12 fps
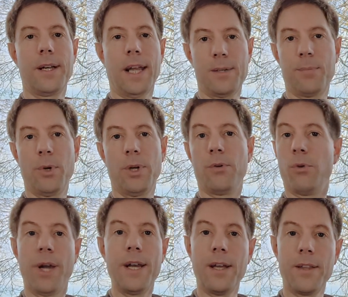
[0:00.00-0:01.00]
a gas boiler
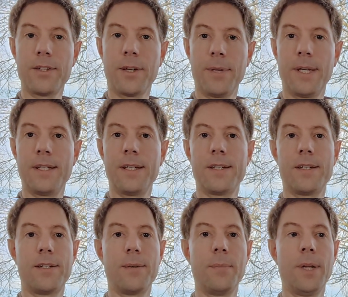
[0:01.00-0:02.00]
or any other type of heating
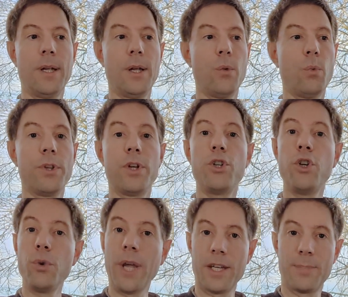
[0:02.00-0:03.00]
system with a
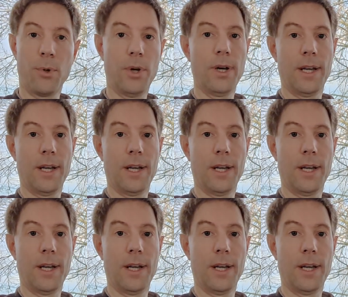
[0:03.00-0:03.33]
new gas boiler,